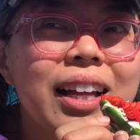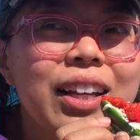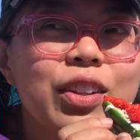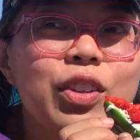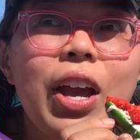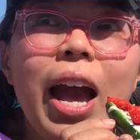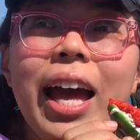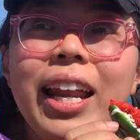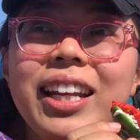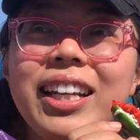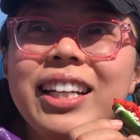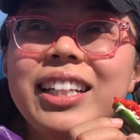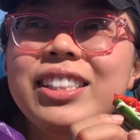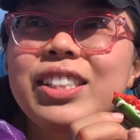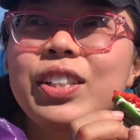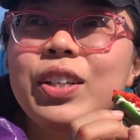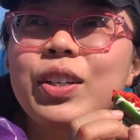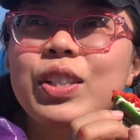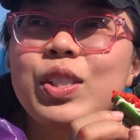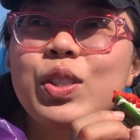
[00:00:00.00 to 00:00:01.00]
You added it
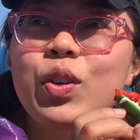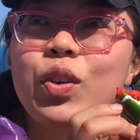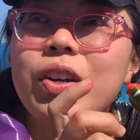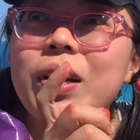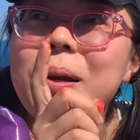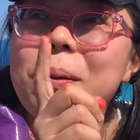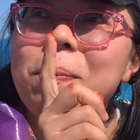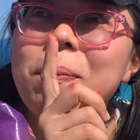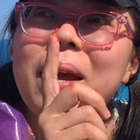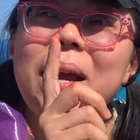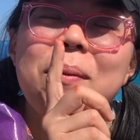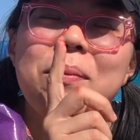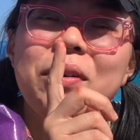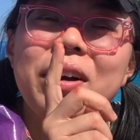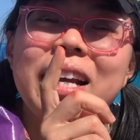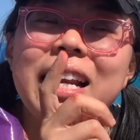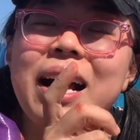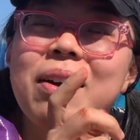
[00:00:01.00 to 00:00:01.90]
to your story. Babe, wait,